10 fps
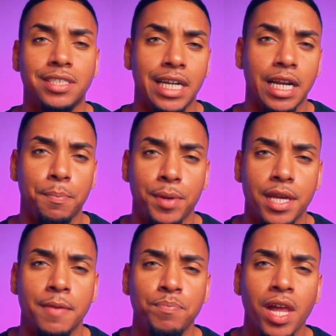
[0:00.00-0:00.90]
in
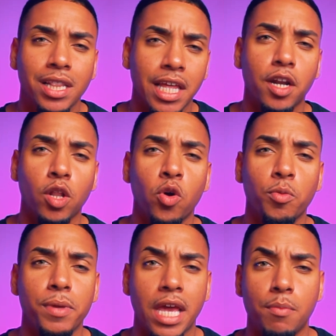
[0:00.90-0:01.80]
1080p, let alone
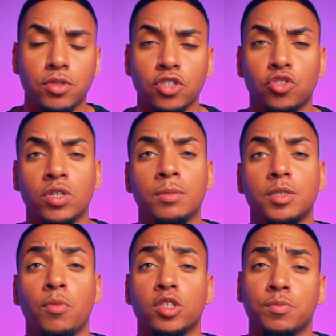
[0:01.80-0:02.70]
be able to stream
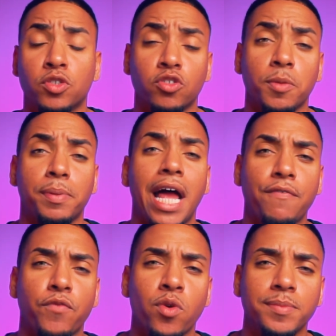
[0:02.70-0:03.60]
to multiple social
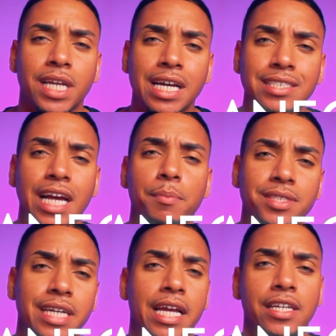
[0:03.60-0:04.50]
platforms
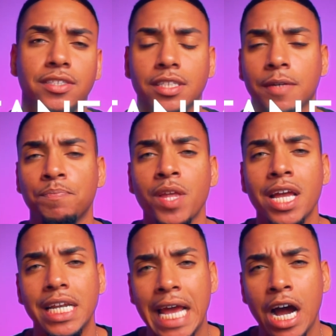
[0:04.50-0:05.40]
simultaneously.
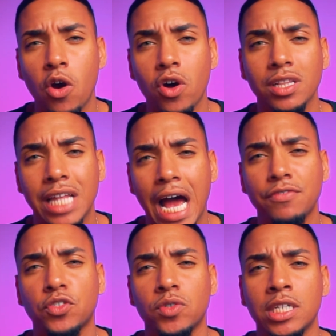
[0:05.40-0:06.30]
Now, live
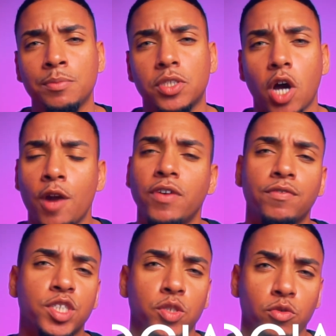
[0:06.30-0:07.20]
streams are
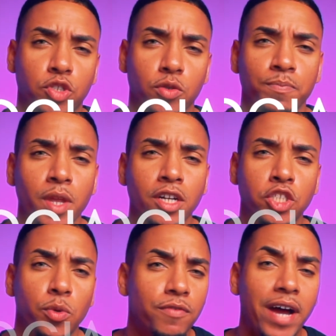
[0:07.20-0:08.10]
very social,
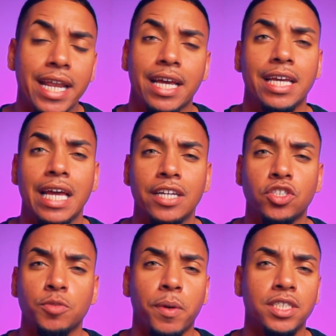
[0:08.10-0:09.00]
so inviting a guest
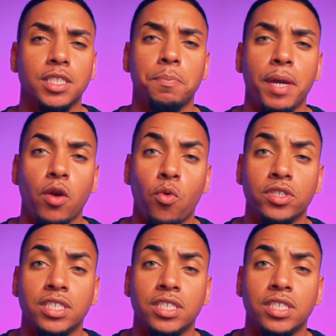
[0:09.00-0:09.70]
to participate or